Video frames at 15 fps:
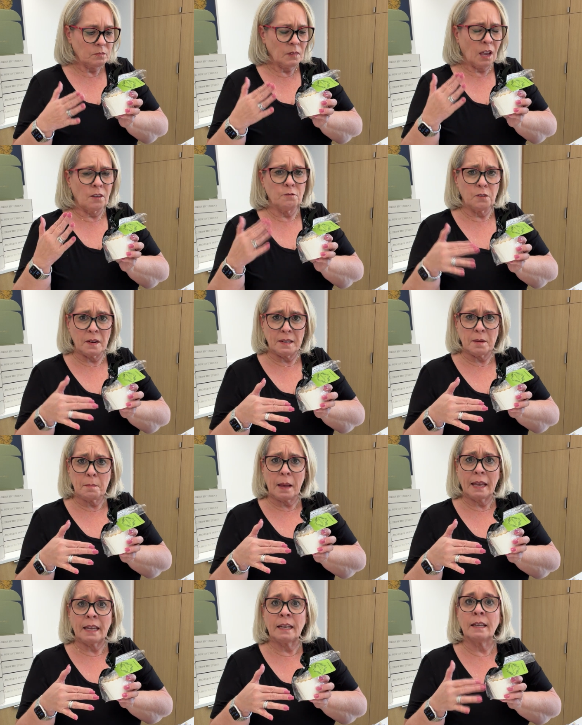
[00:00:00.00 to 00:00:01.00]
a friend of
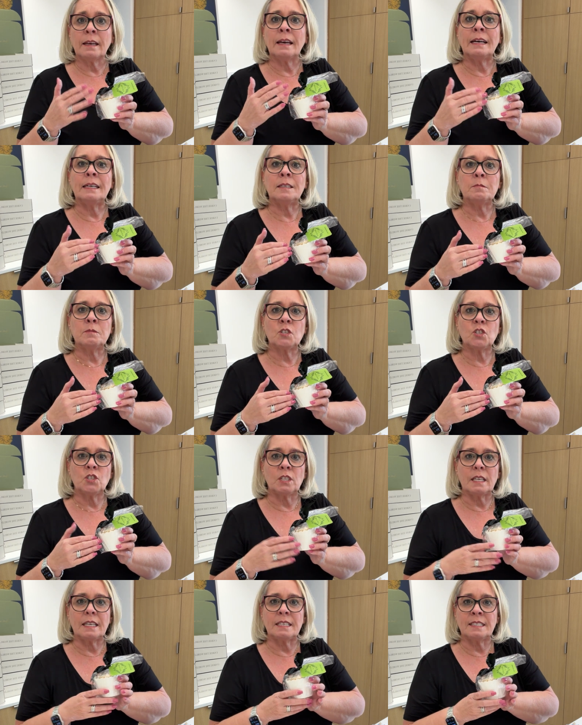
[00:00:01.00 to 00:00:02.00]
mine.
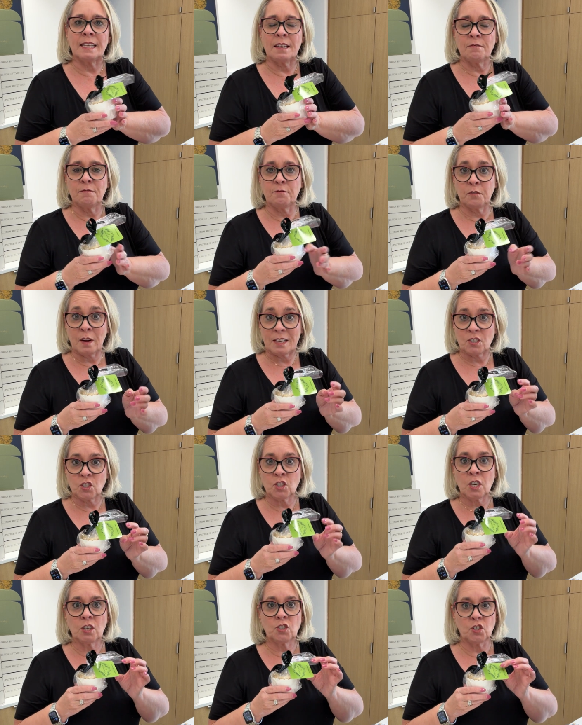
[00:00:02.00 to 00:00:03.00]
She is a
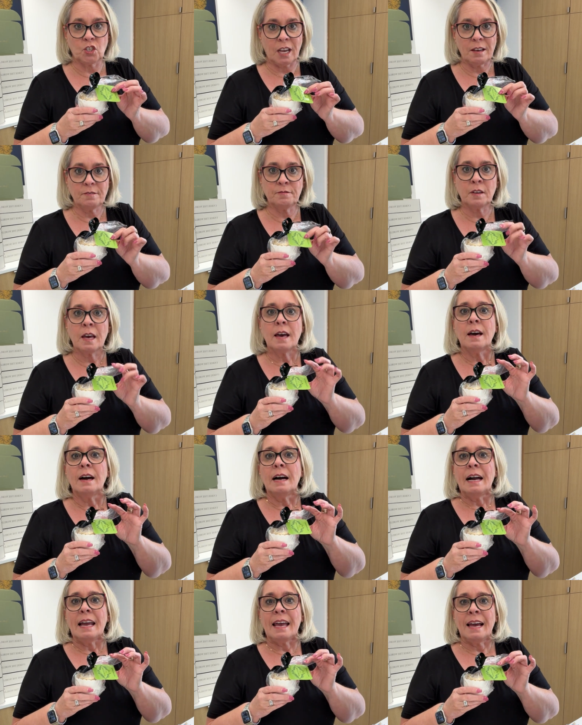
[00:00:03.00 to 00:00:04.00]
French chef,
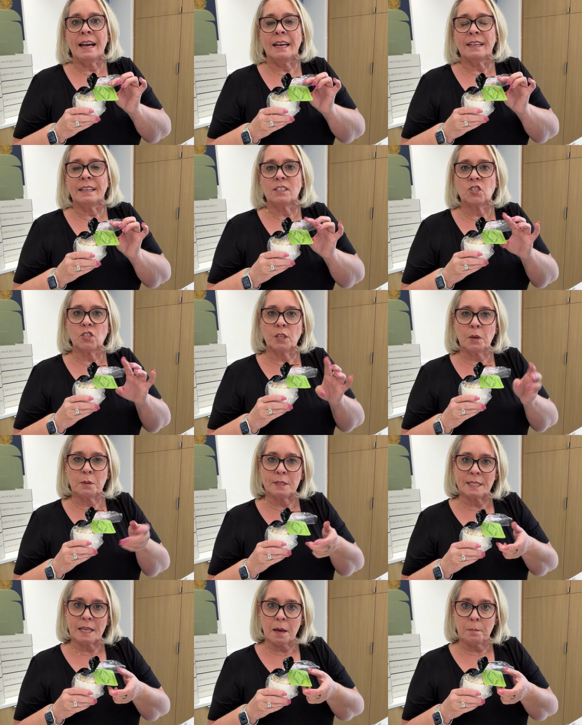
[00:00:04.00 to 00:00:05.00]
and she
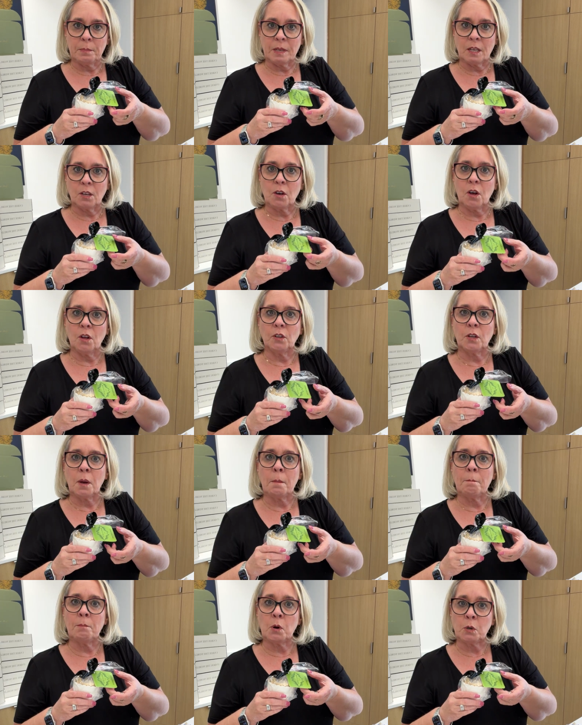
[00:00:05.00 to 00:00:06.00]
owns a company
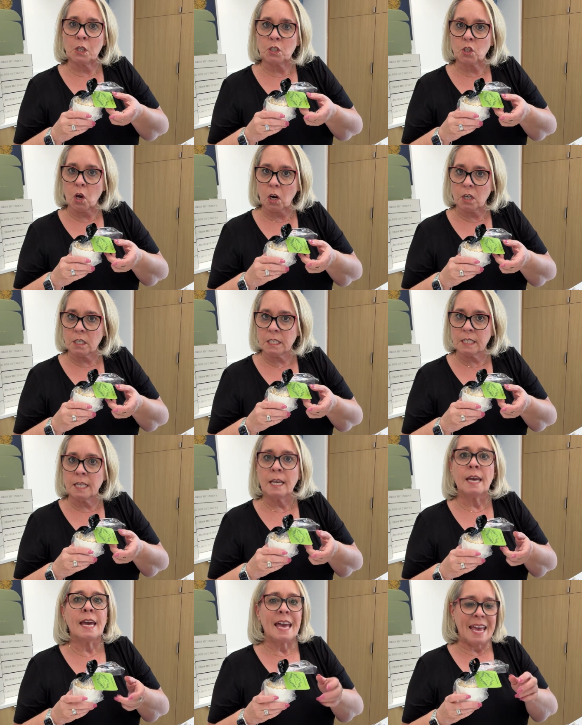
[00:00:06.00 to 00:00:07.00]
called Bonatarte,
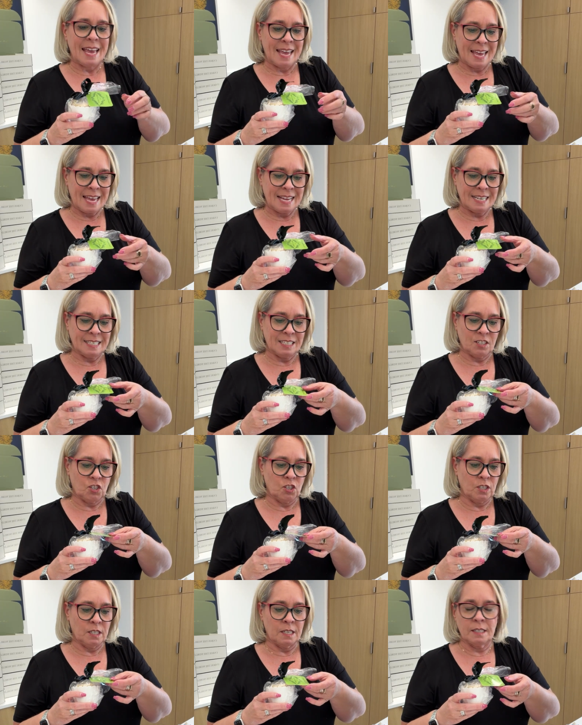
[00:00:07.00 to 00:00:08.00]
and
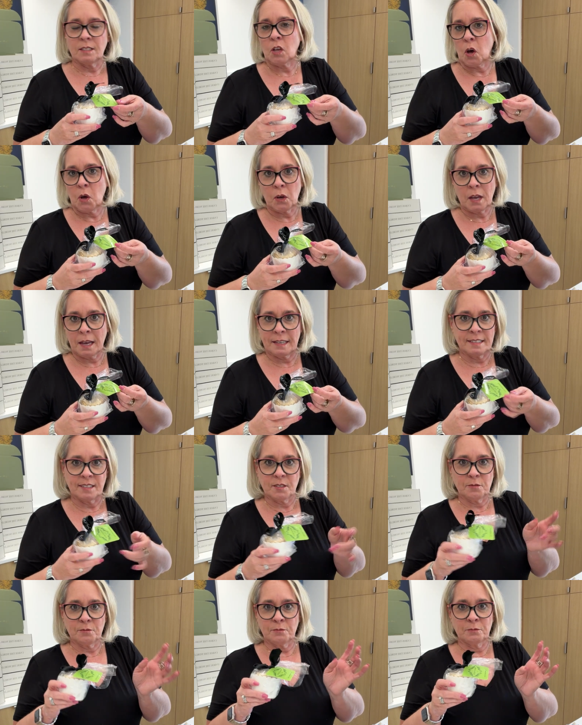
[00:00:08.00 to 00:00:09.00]
she does all kinds
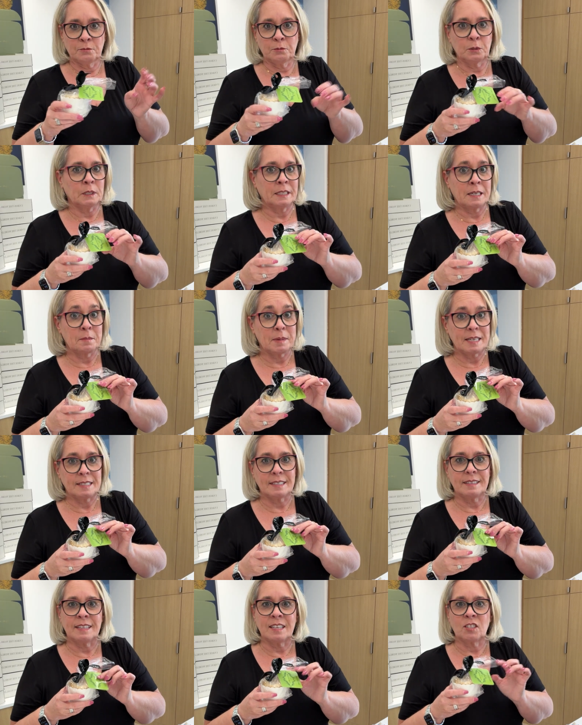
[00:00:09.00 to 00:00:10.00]
of really
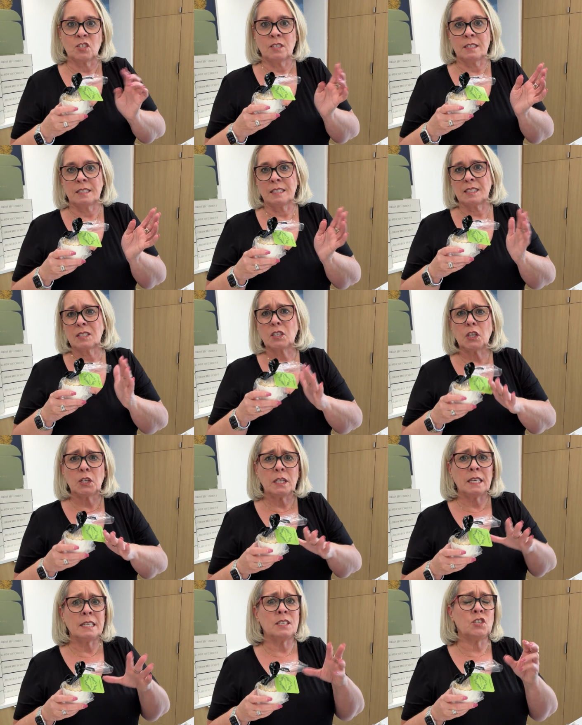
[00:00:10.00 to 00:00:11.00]
amazing things. She does these
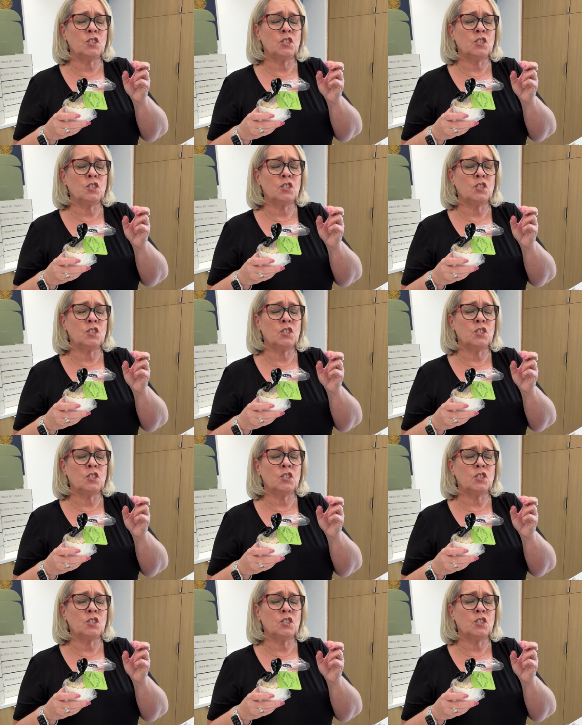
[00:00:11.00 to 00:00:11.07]
cookies,